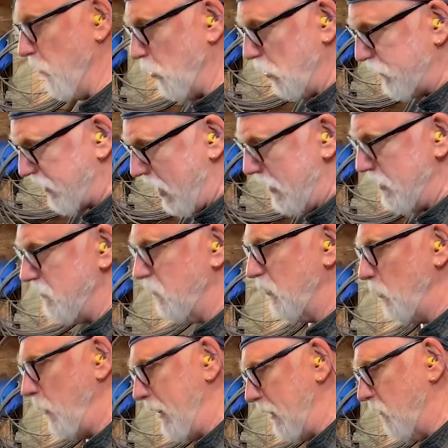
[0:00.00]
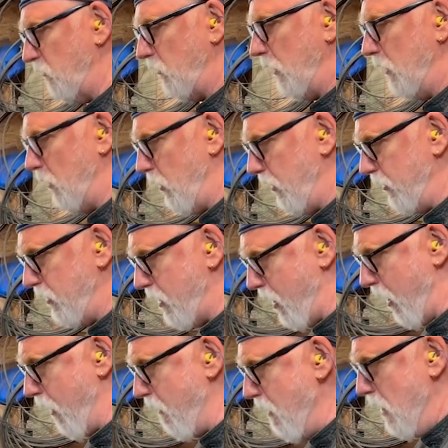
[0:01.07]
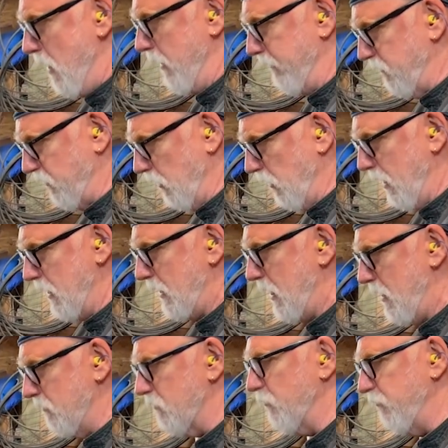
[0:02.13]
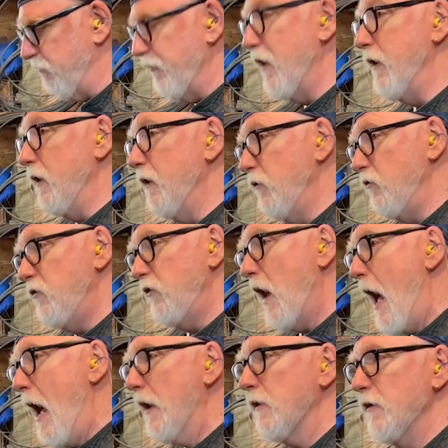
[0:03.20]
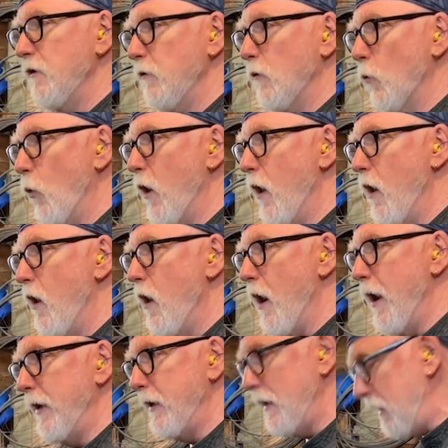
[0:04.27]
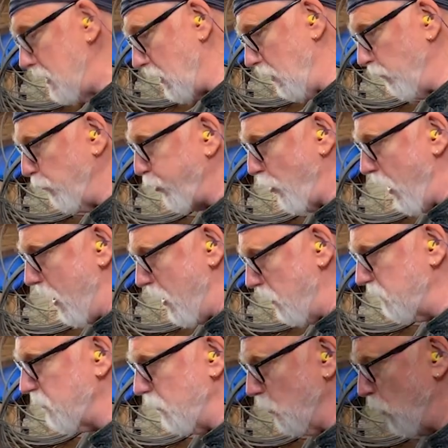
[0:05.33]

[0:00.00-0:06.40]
little tiny tweaks here and there, until I get it to fit exactly where I need it prior to the